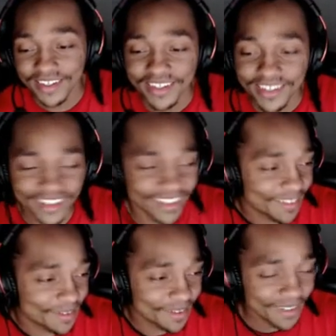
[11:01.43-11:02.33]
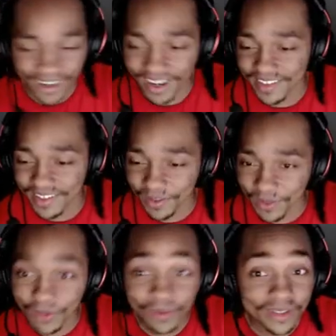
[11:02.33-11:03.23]
Oh, all right,
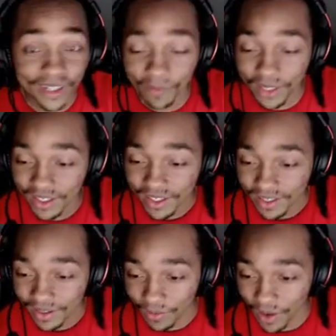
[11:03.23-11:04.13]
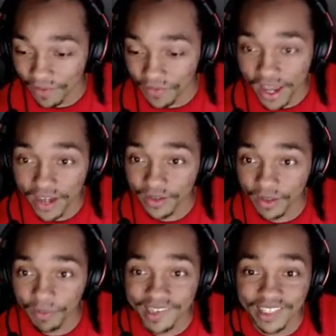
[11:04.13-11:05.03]
T-Root, tell me why Fnatic are the
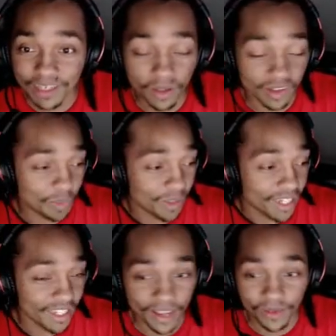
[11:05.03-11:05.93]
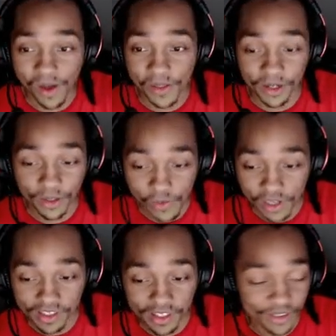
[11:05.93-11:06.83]
best team on this planet and why they're gonna
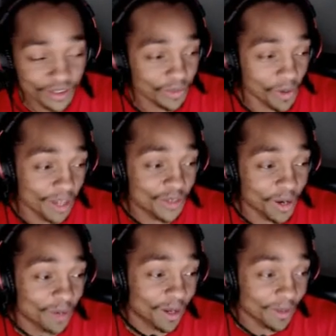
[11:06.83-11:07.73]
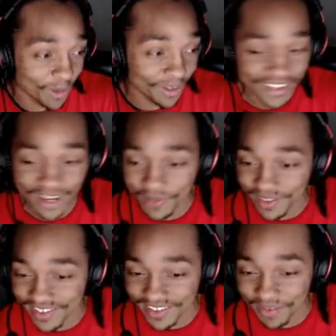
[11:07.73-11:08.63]
win the 2021 World
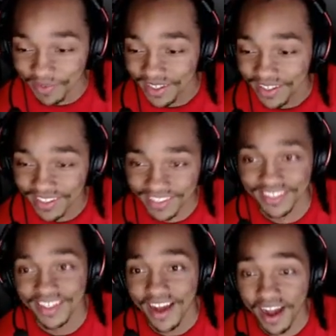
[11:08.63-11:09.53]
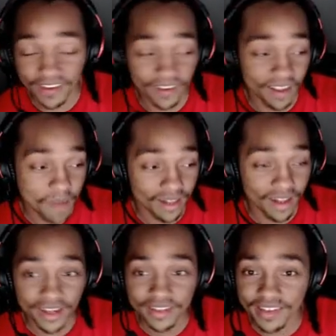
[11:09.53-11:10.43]
Championship. Because I saw that Mad
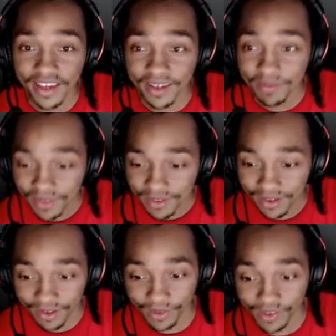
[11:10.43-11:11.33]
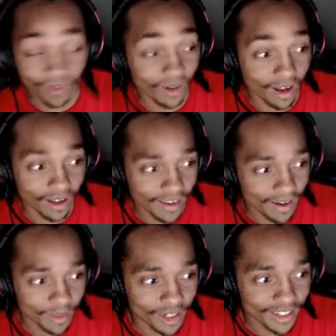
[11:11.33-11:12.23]
Lions game. Now, what's going on
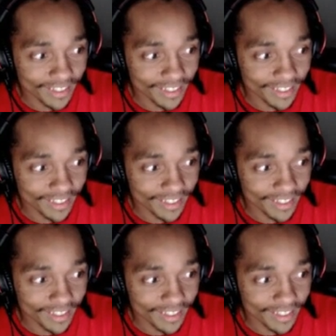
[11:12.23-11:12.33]
there, buddy?